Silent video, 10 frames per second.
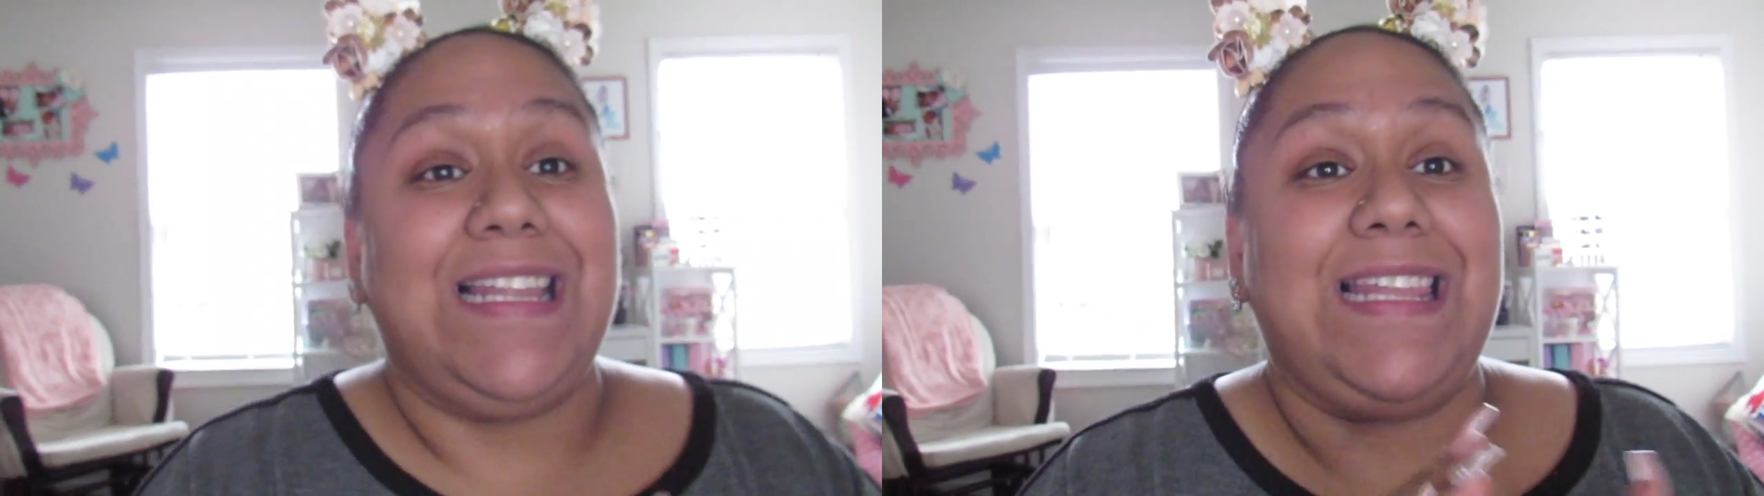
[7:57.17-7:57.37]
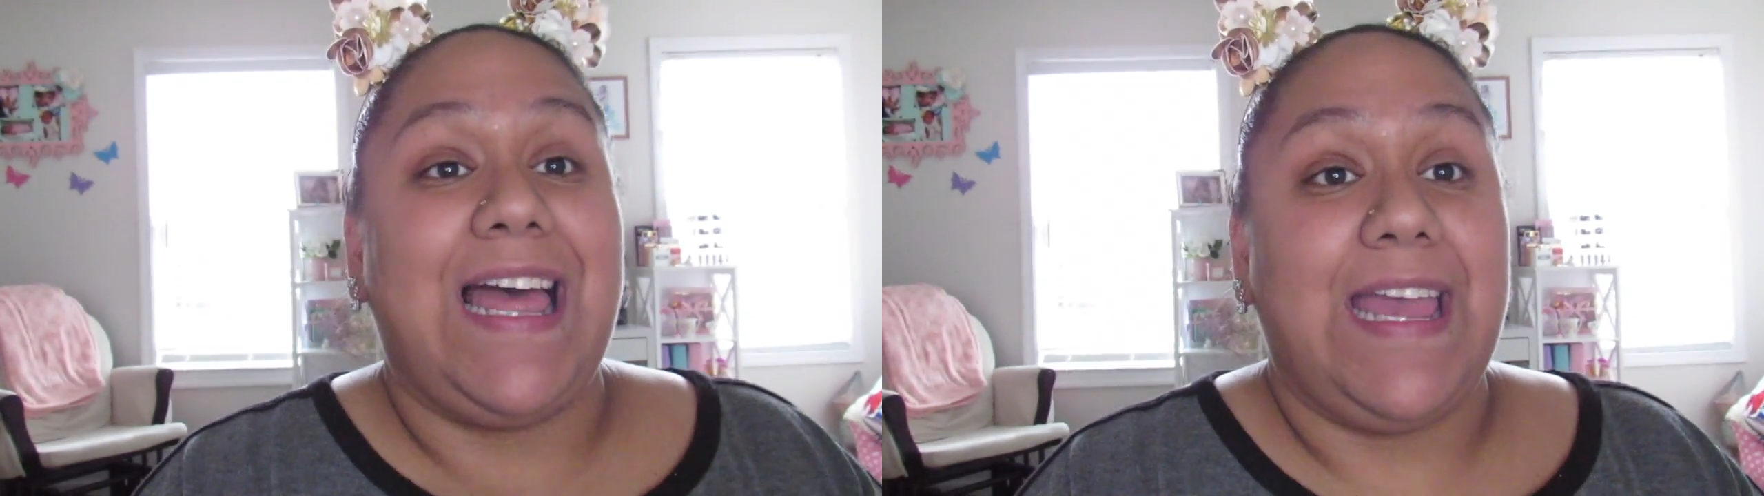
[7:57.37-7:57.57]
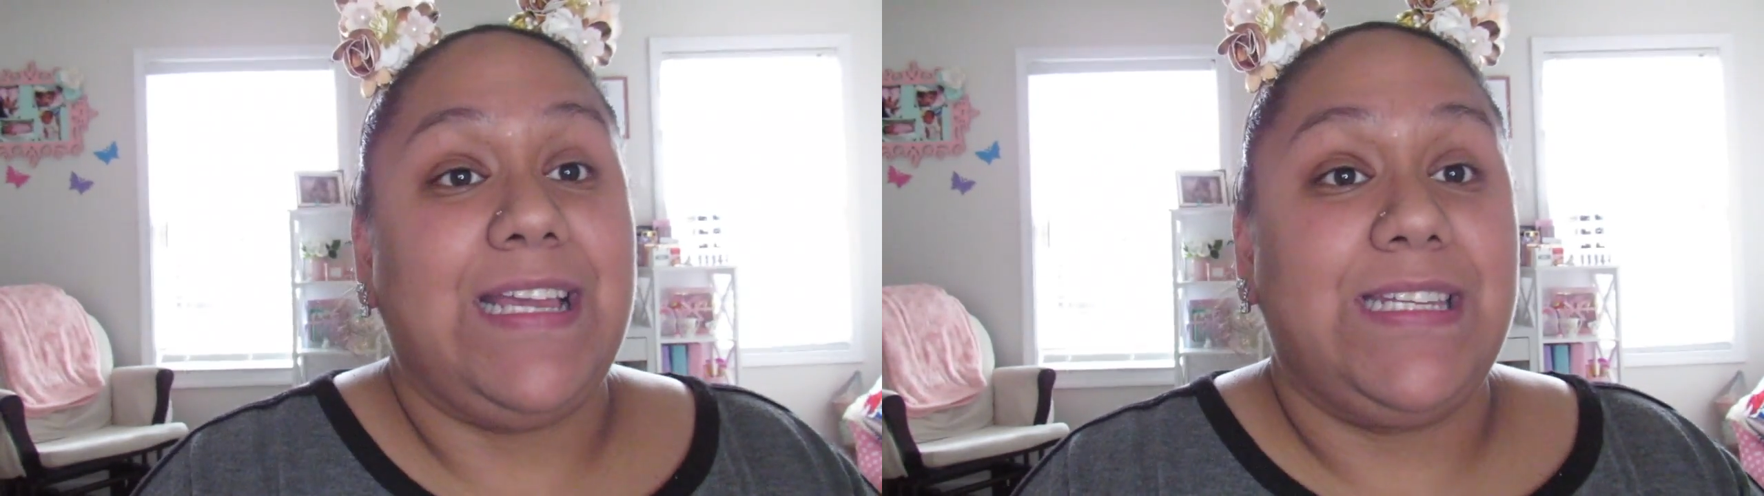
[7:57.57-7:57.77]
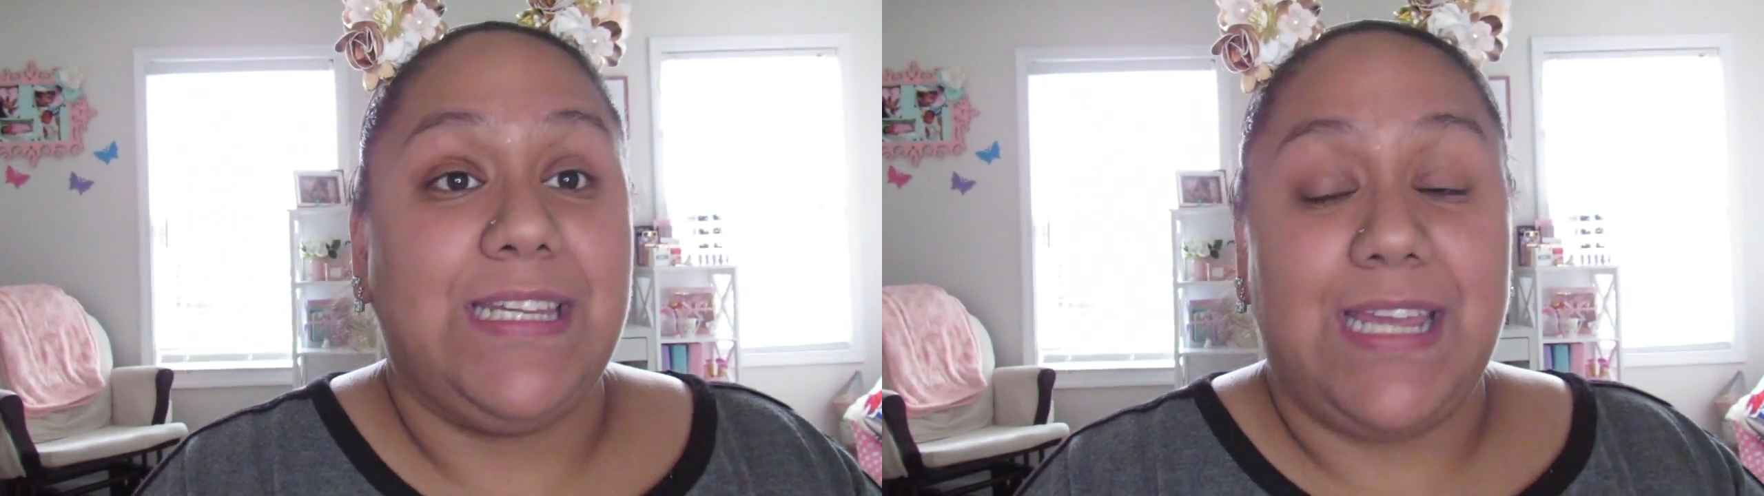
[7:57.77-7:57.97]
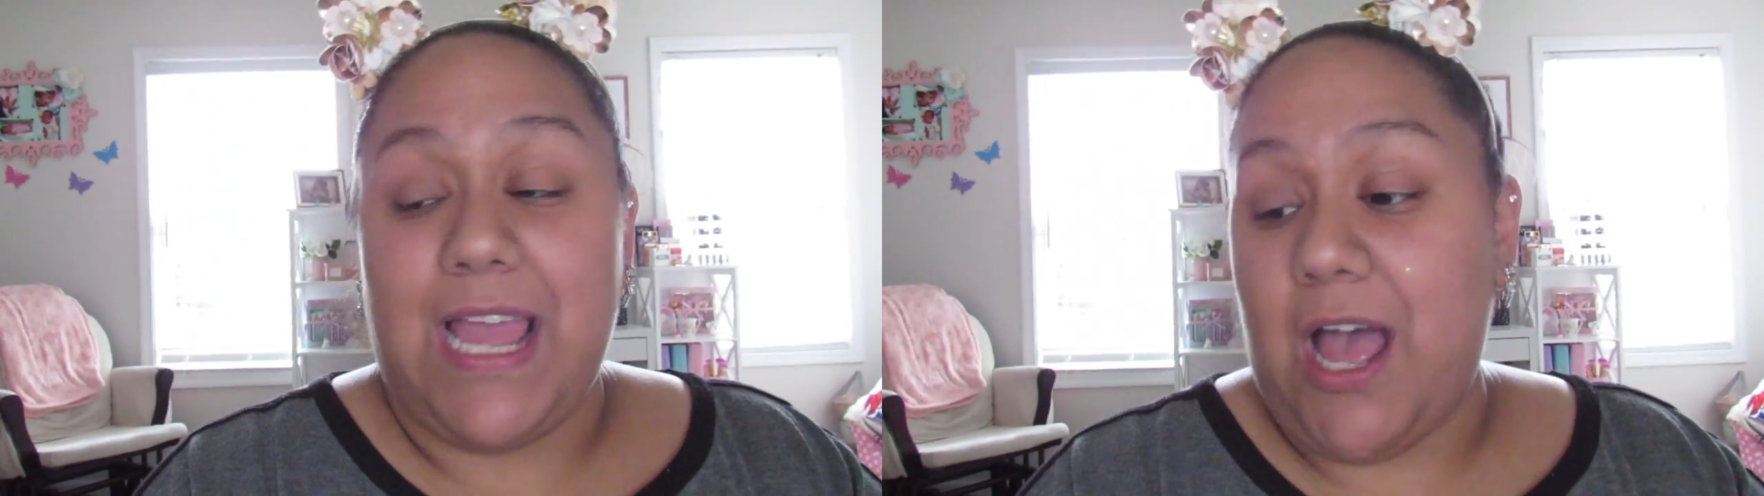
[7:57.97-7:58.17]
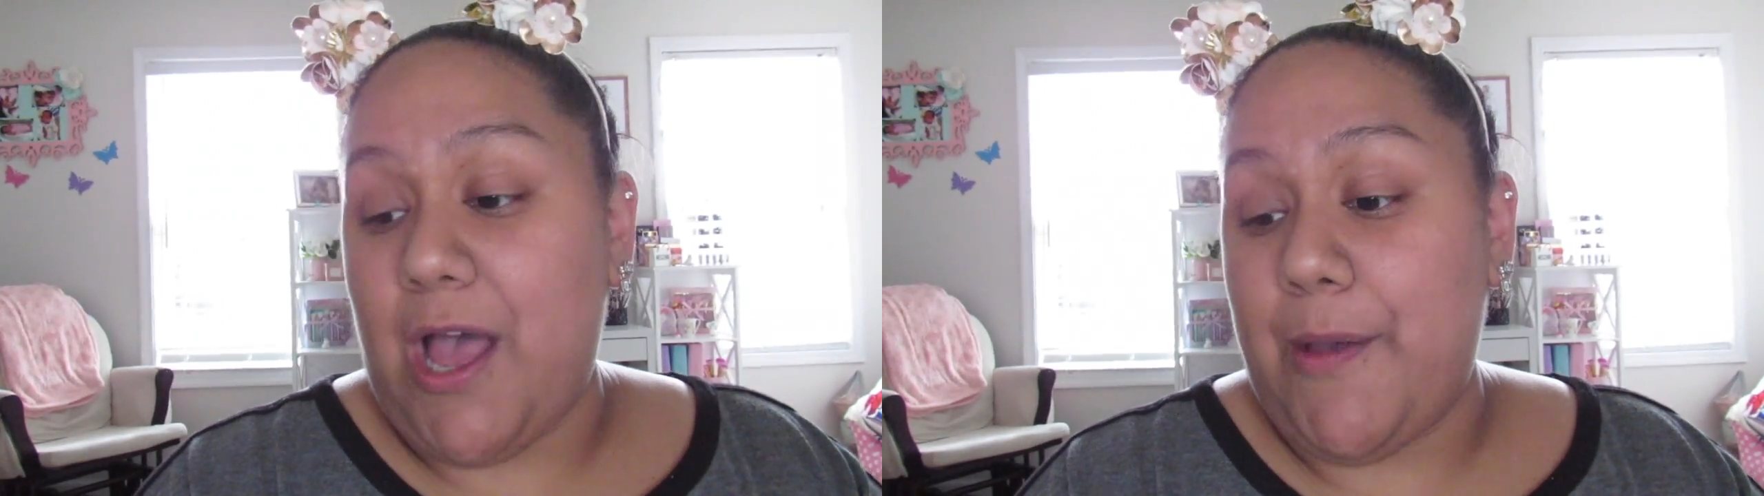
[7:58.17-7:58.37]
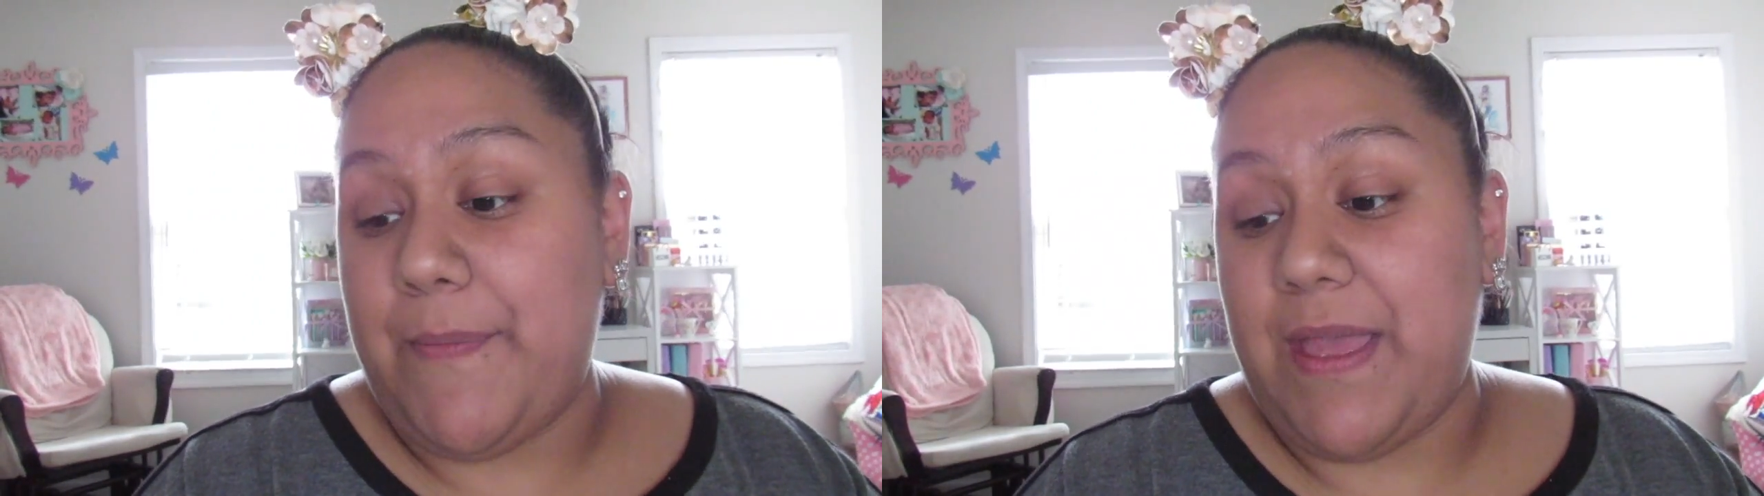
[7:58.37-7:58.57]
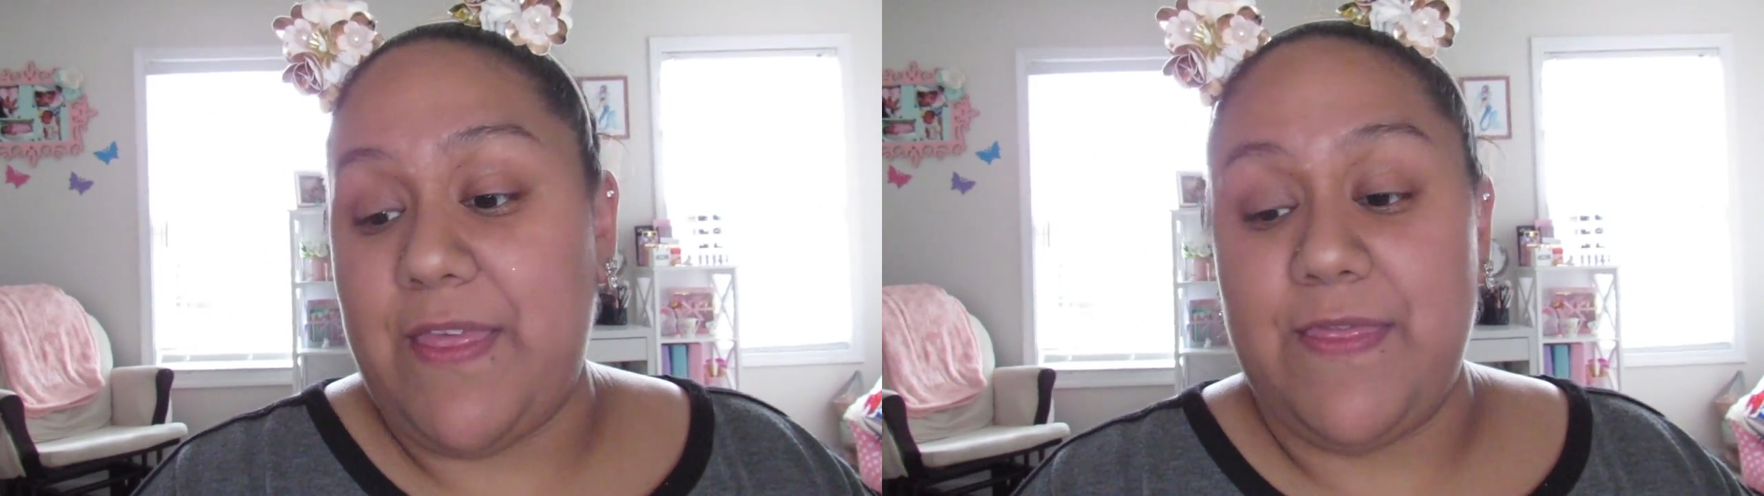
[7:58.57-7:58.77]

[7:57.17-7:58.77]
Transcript: liked um,